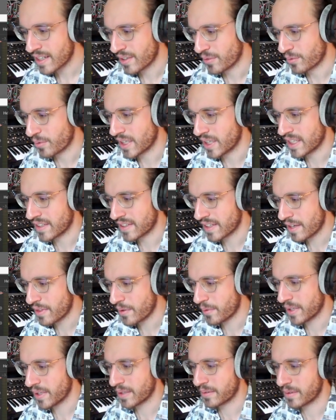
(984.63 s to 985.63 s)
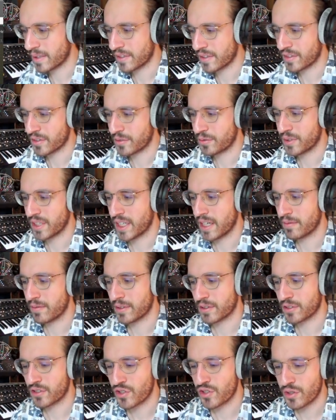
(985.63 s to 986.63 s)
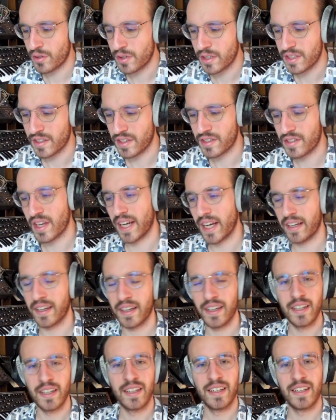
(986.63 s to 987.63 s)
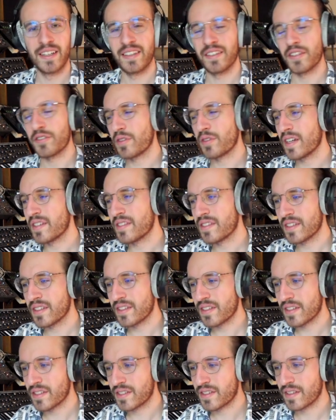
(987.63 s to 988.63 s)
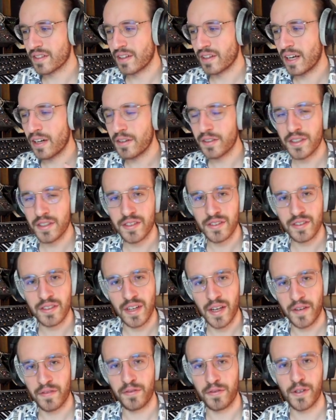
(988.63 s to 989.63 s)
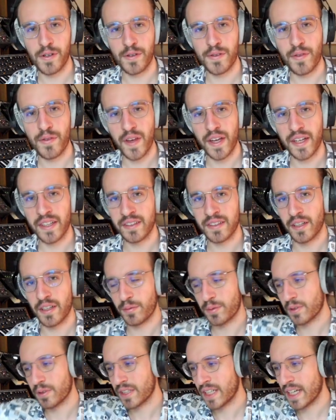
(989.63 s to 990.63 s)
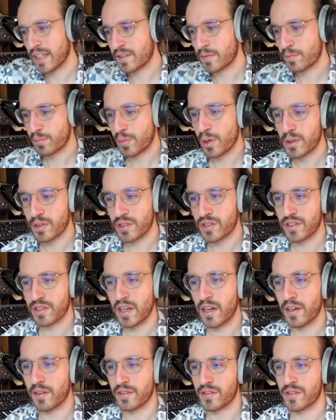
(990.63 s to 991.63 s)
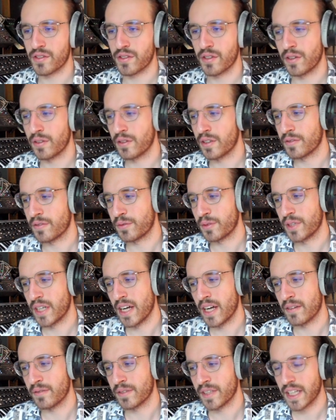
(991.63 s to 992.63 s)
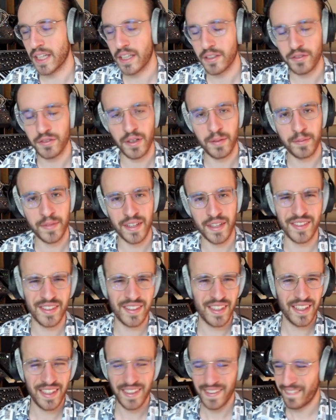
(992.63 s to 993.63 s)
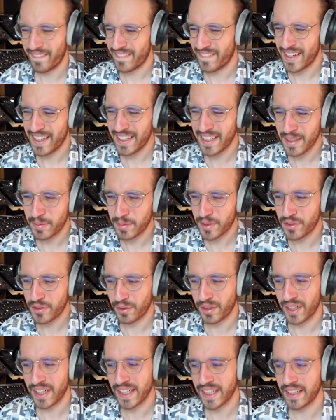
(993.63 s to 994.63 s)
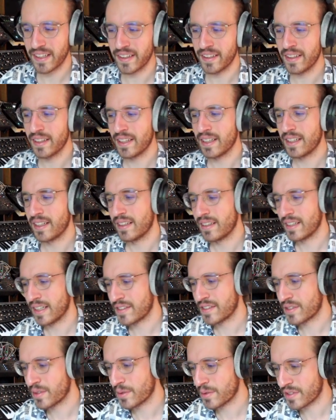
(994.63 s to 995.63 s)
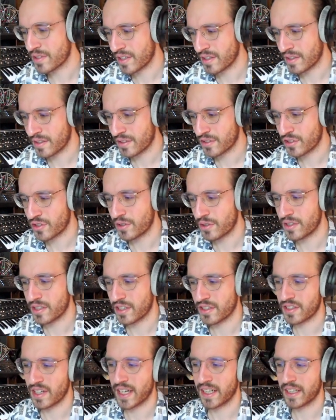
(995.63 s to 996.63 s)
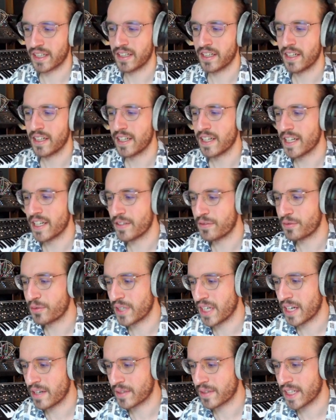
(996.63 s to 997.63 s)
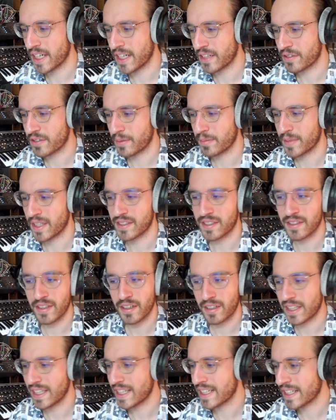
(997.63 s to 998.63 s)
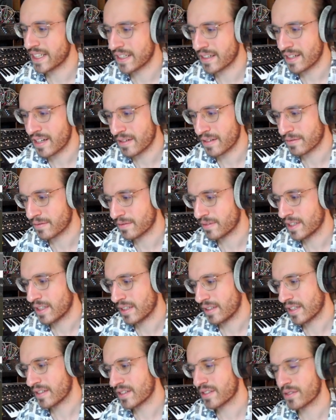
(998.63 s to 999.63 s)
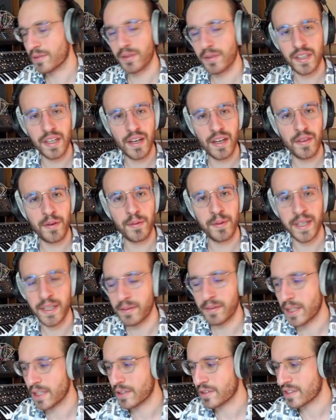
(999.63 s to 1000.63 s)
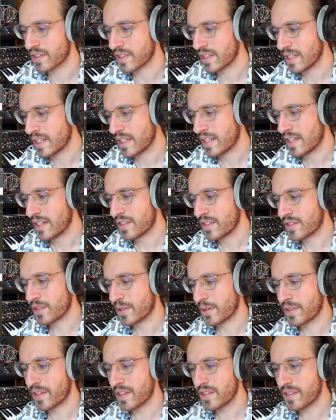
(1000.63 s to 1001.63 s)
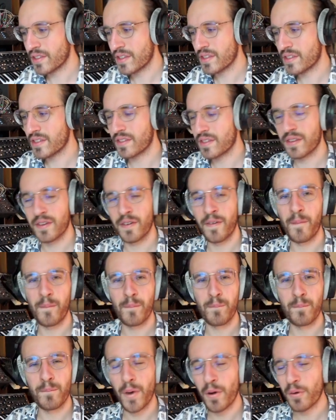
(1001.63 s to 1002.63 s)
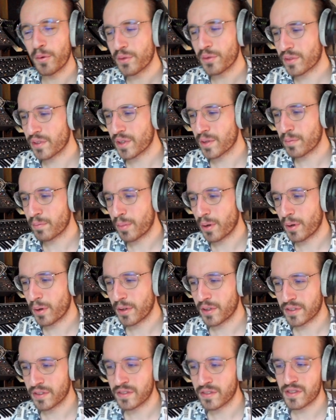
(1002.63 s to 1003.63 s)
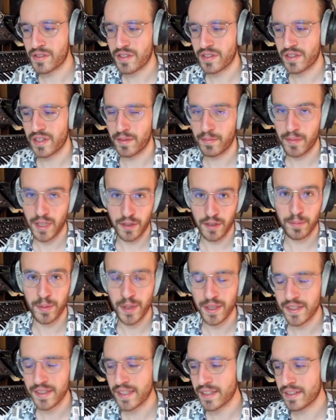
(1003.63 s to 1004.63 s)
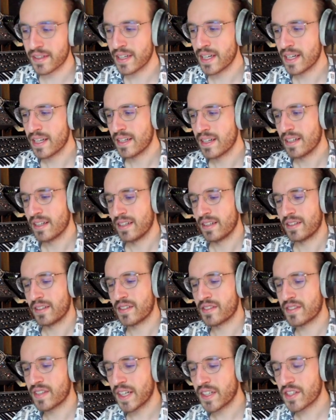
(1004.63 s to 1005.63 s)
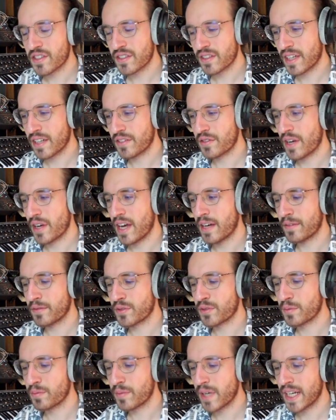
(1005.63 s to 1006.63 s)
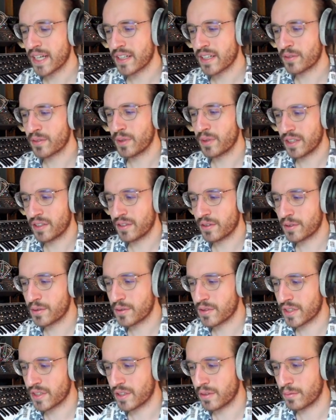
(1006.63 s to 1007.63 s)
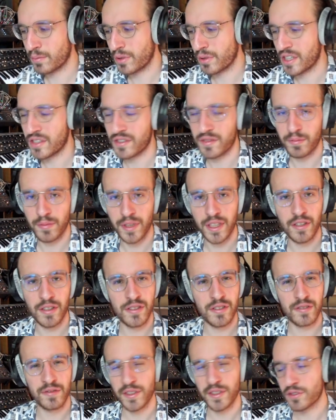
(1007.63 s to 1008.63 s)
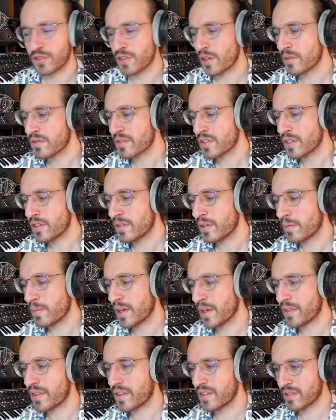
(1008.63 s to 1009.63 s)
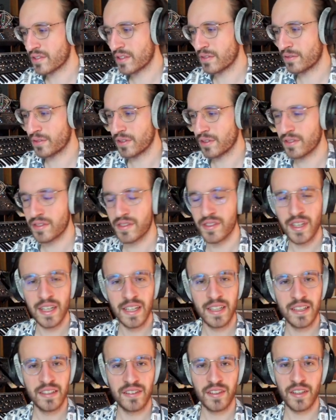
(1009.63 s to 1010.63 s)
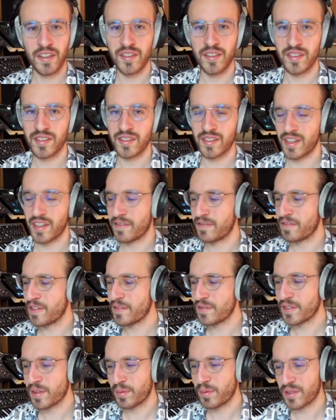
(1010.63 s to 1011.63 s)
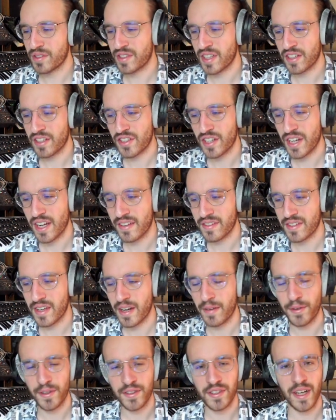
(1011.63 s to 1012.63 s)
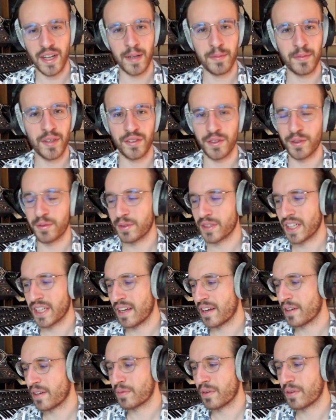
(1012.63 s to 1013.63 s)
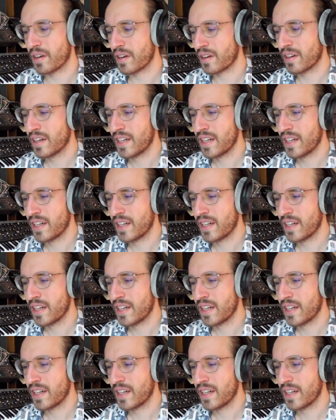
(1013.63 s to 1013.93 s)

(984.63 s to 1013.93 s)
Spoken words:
While the other way around, if we have a short attack, the transient is the loudest and first thing that will get pushed down. So if we have a kick drum that's a little bit too clicky, let's use a short attack. If we have a kick drum that's not clicky enough, let's do it the other way around. So this is the most important, in my opinion, distinction that you have to make when you're using compression, because if you don't know about this difference, there's a 50% chance every time that you will get it wrong.